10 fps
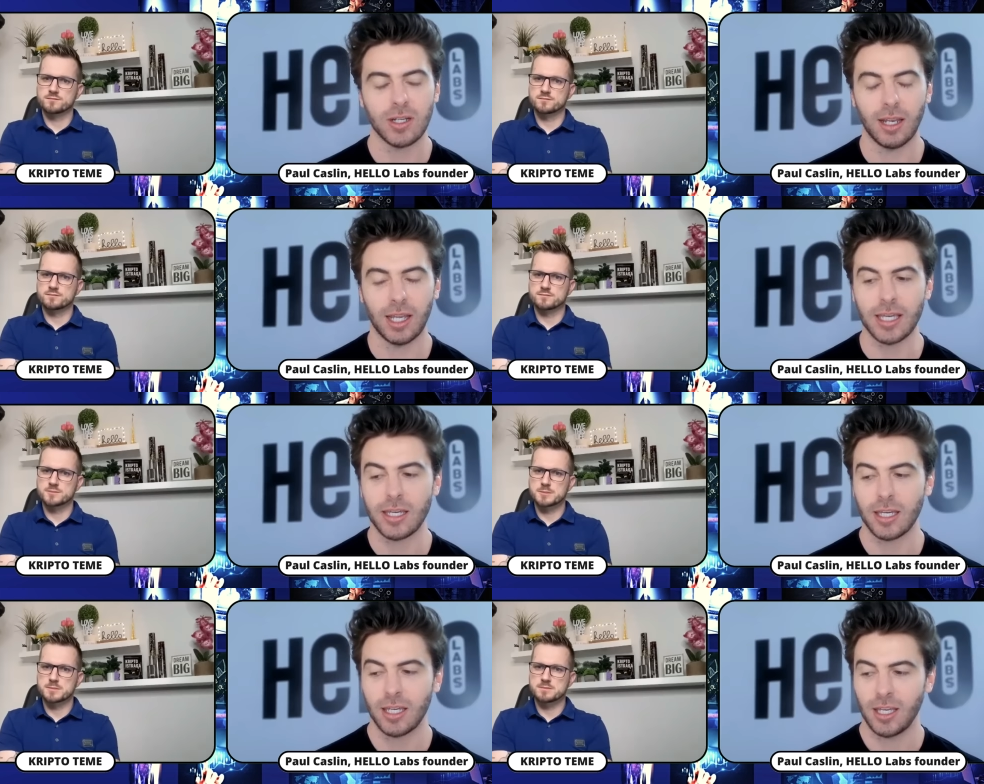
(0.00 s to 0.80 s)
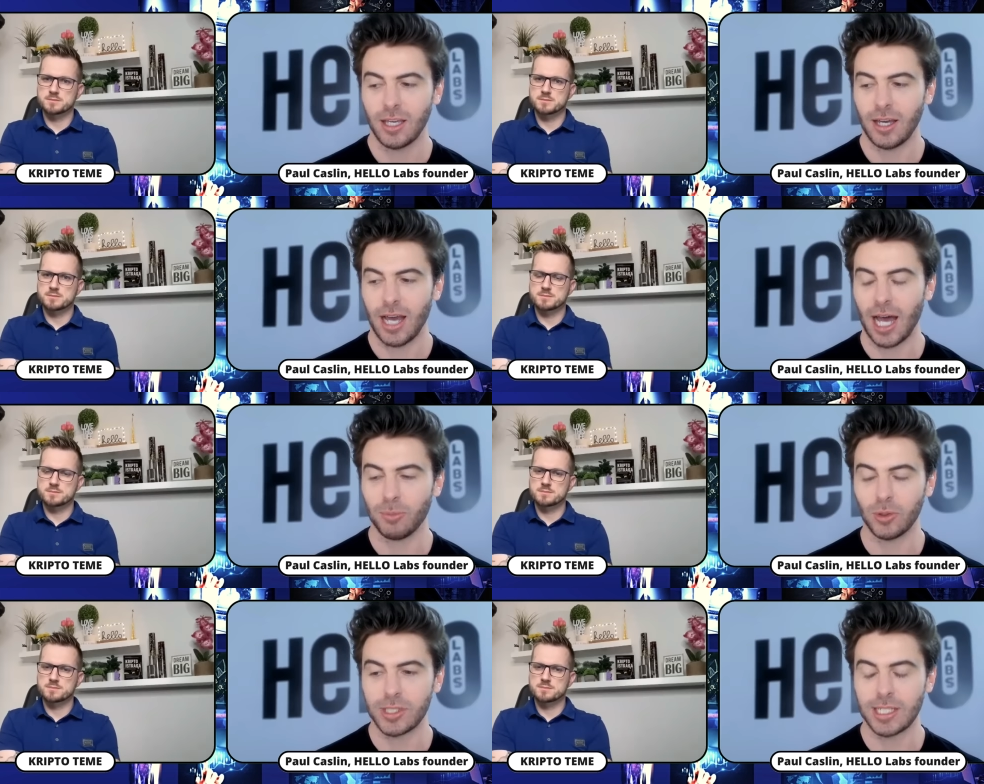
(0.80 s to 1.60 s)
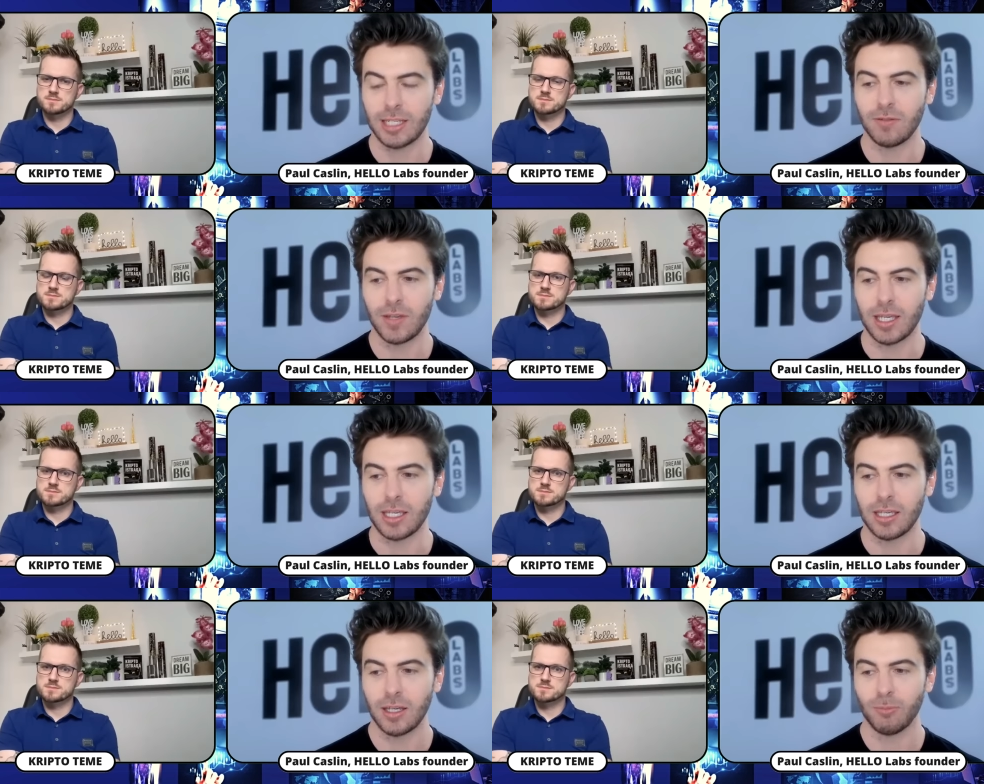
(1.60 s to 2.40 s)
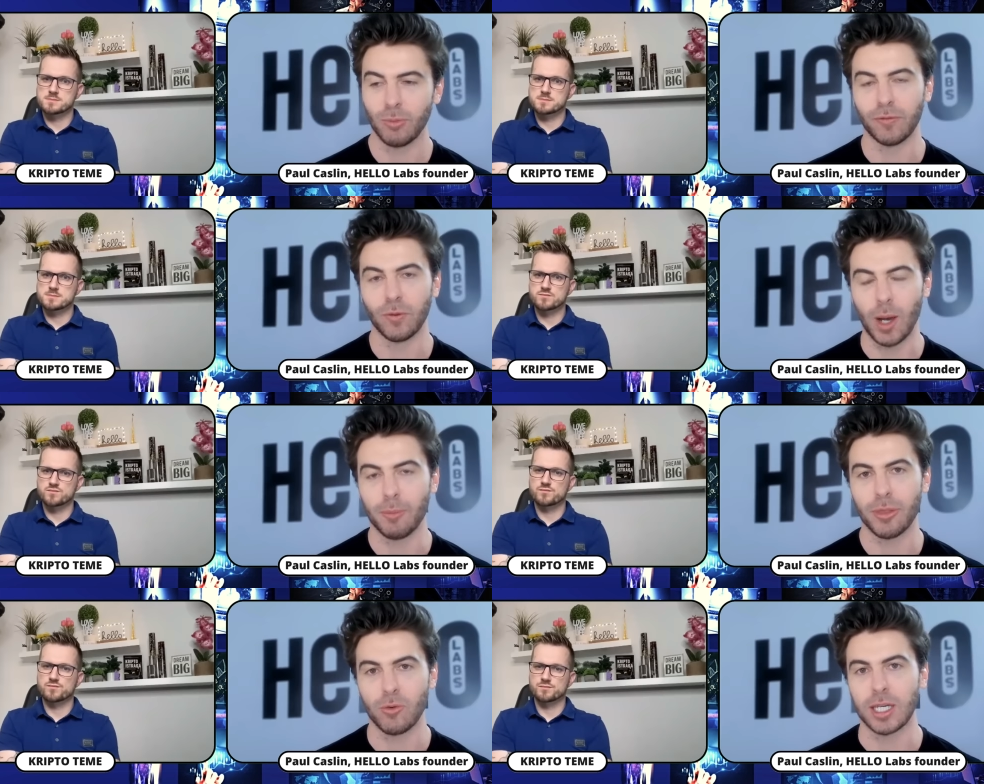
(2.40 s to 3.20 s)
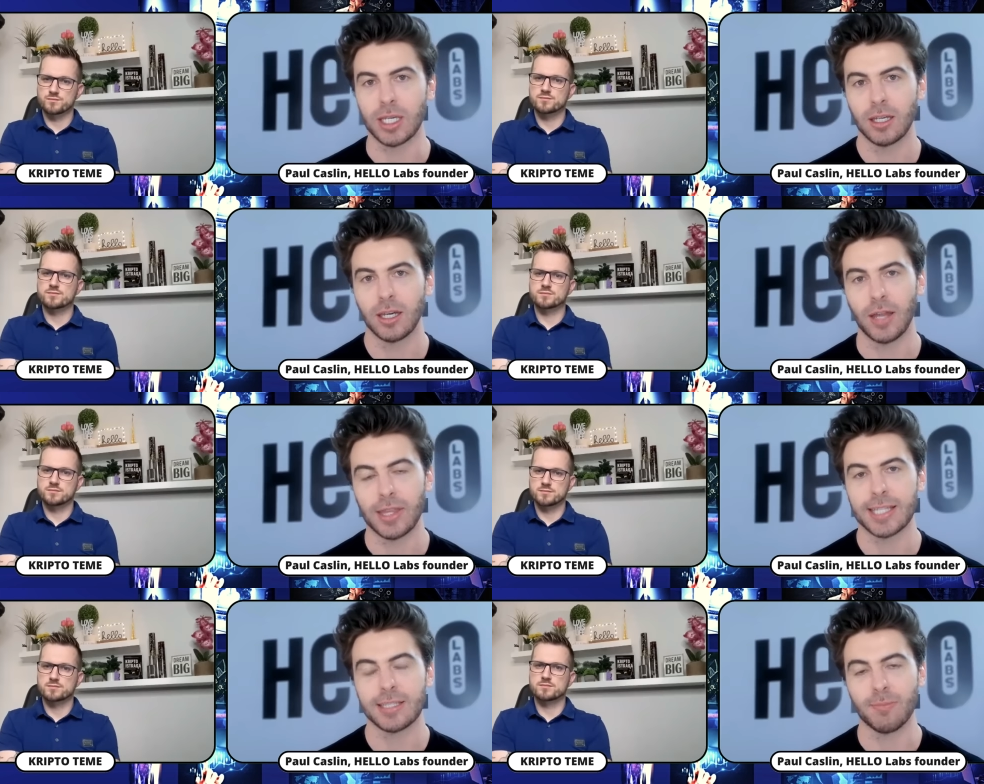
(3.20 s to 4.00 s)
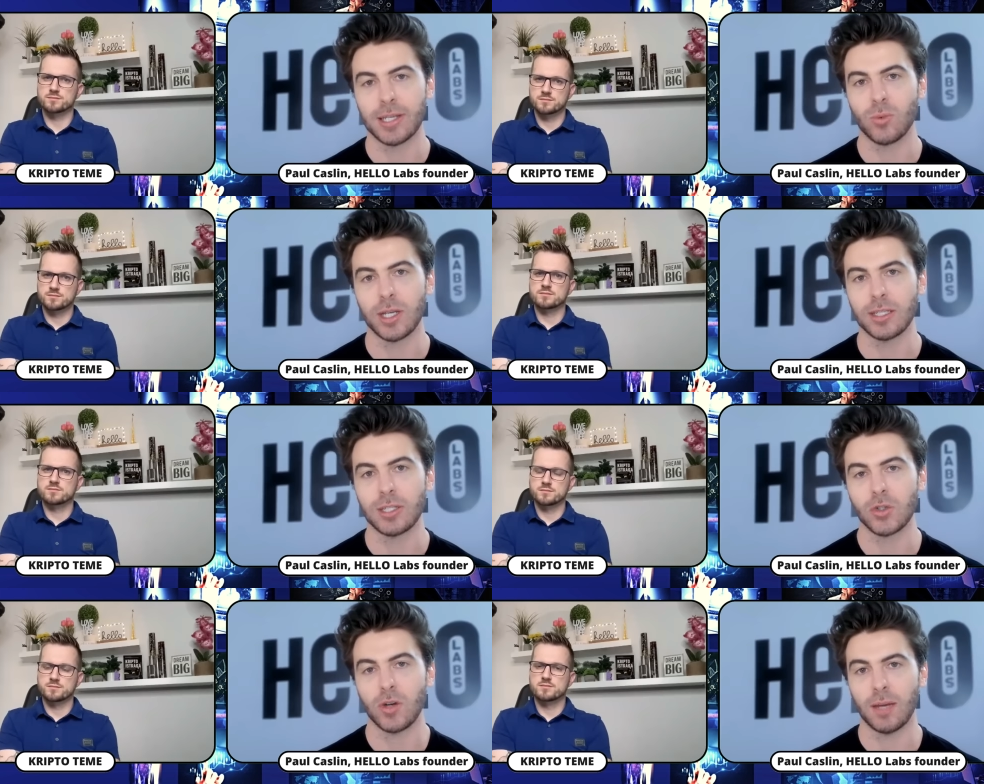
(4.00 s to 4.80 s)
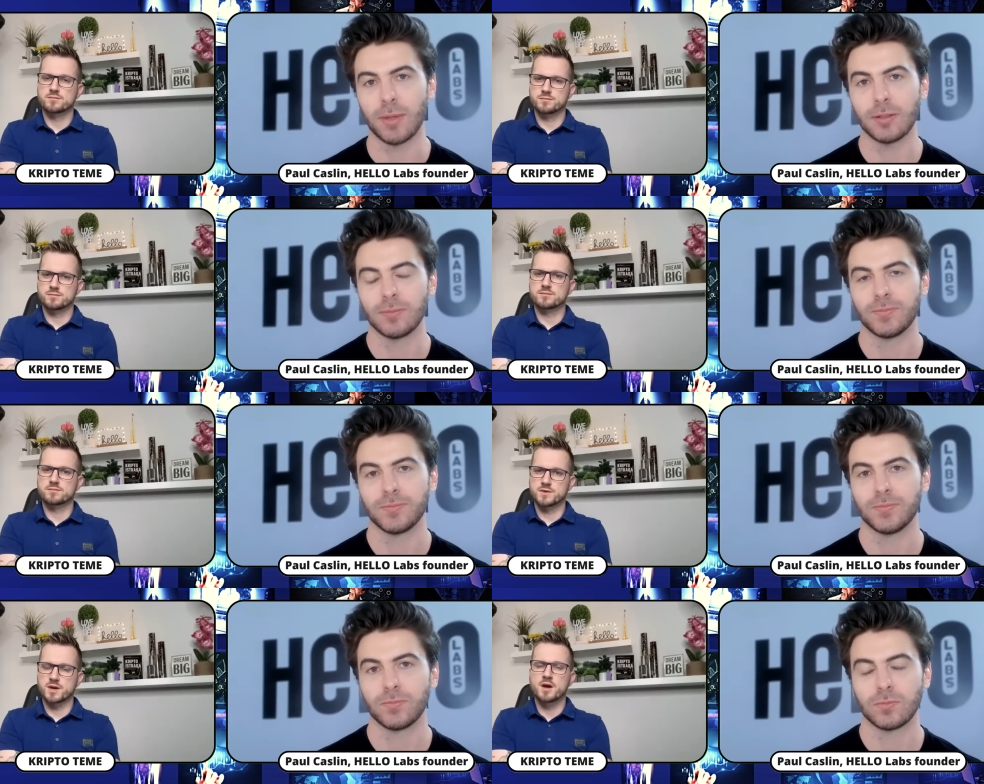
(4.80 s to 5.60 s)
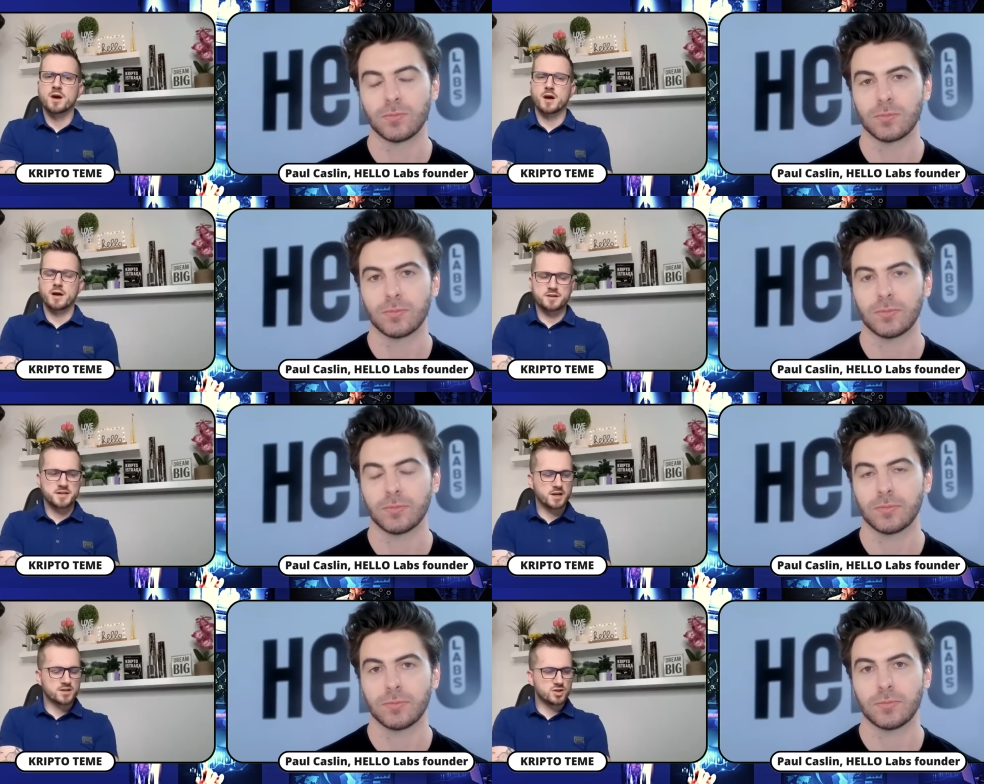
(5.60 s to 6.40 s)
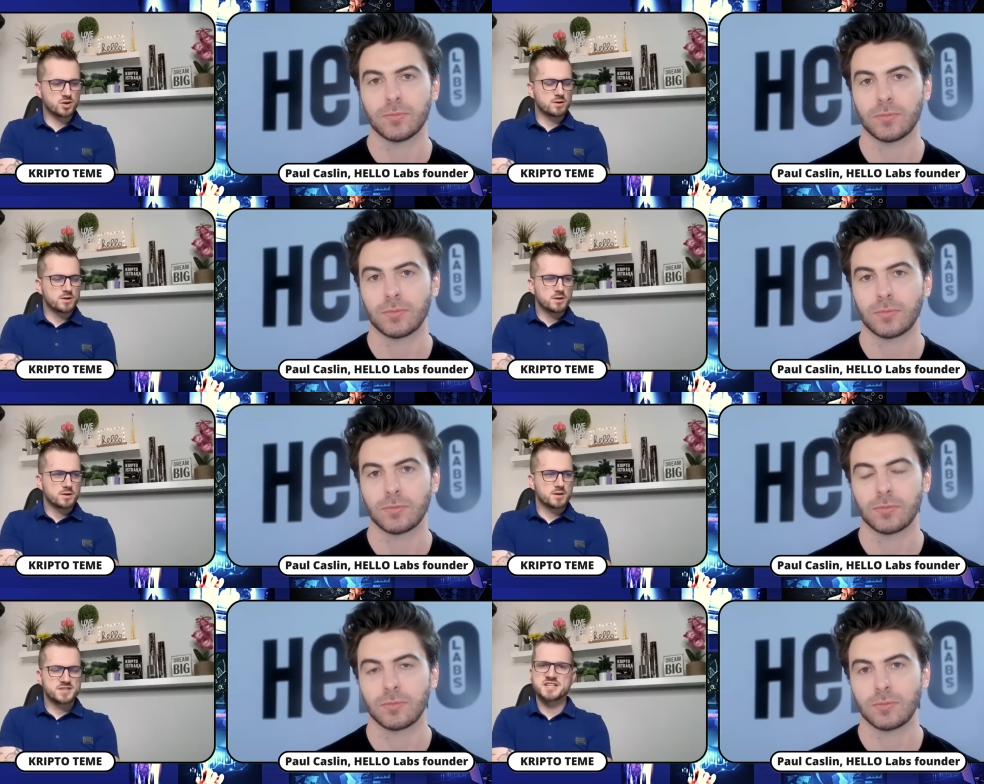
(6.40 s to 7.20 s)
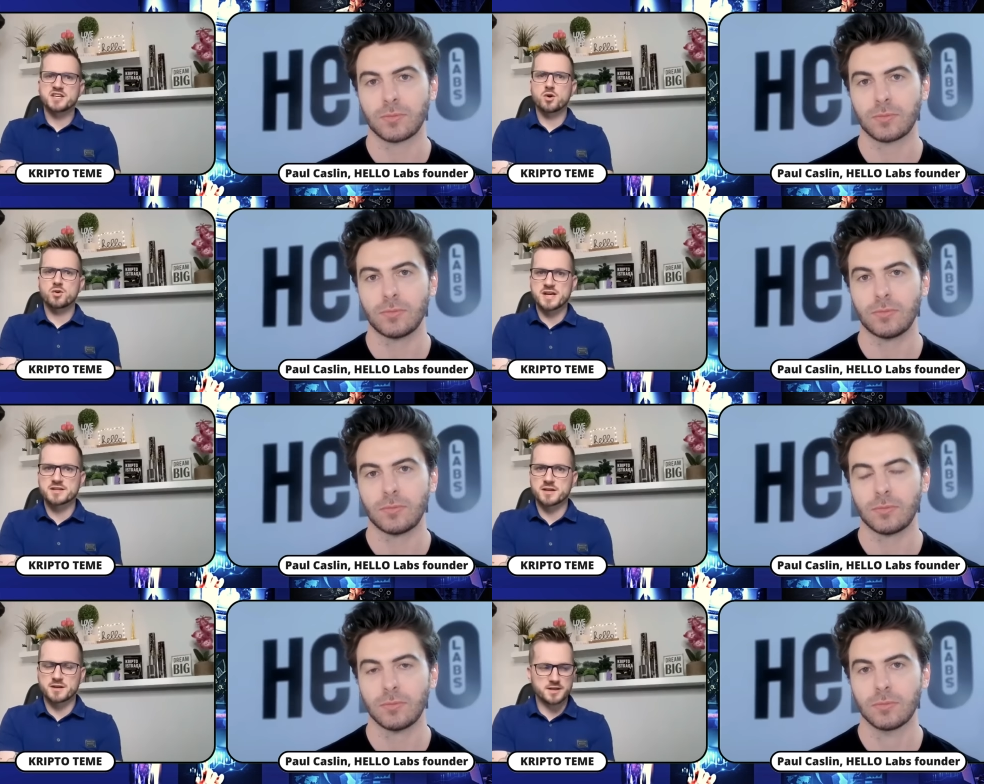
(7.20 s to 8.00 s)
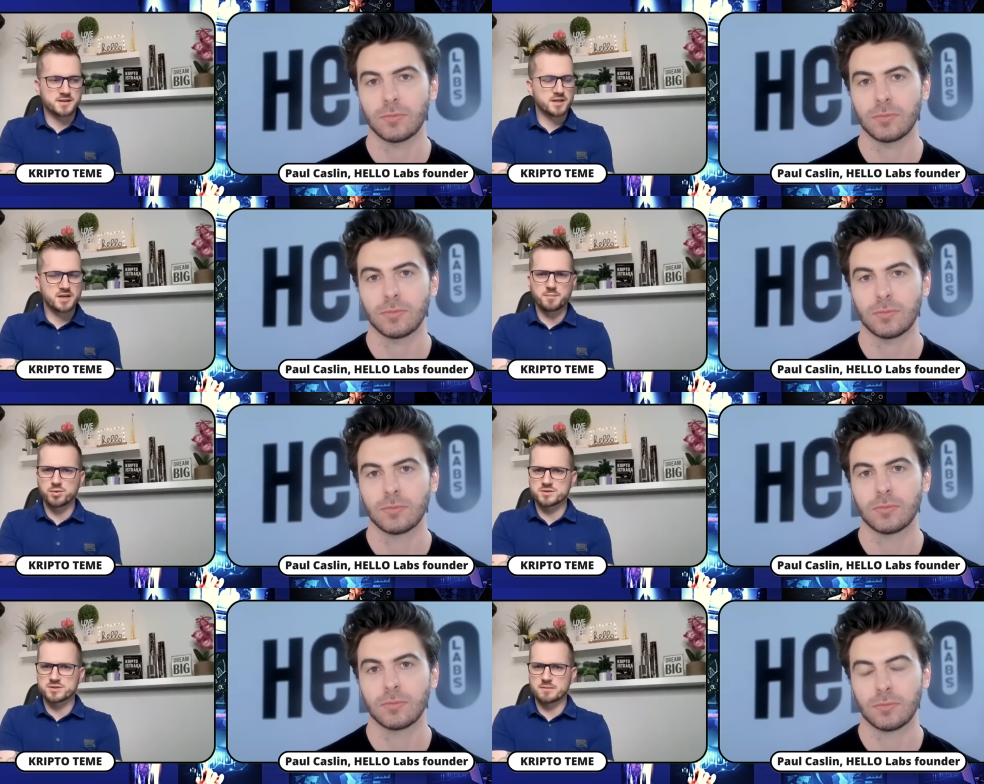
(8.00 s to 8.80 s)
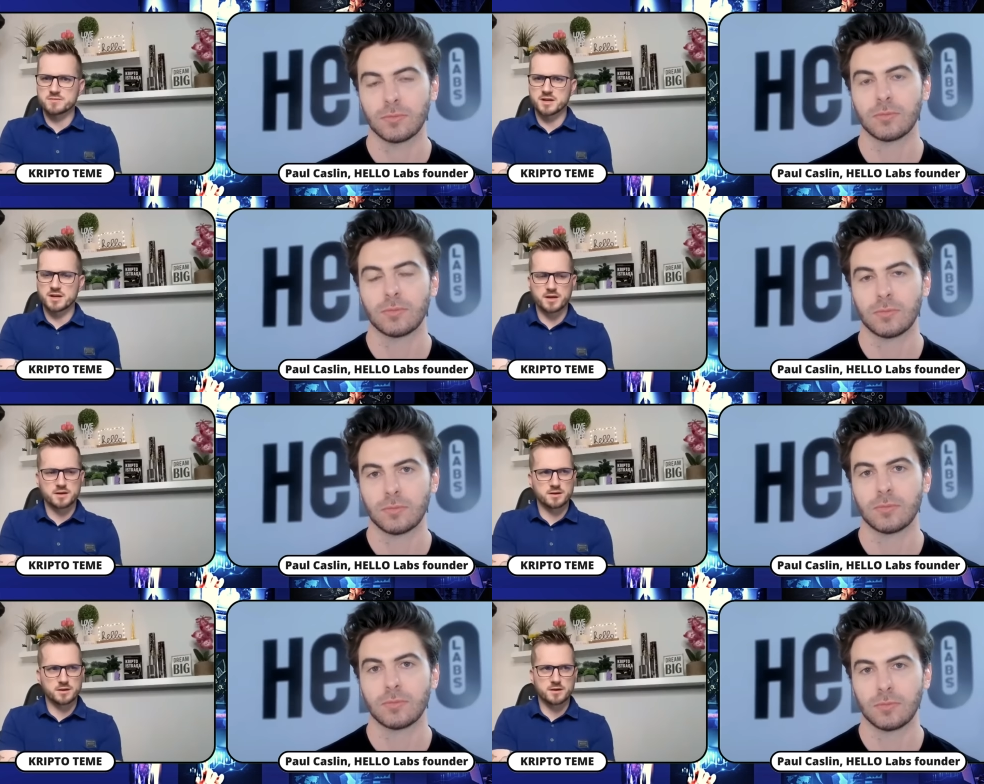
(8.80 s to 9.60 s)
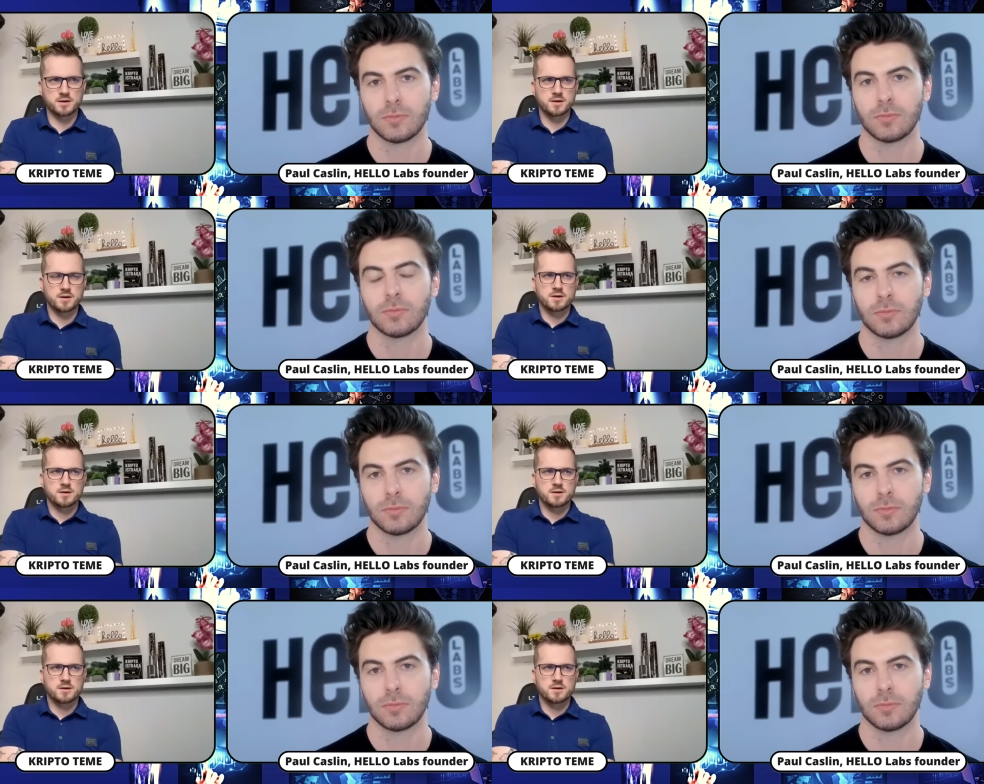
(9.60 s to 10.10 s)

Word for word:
Speaker 1: it like Apple T V, but for Web three. I think that's the best way to describe it.
Speaker 2: Yeah, I, I think I saw uh, C E O Sander. I think he put something like uh,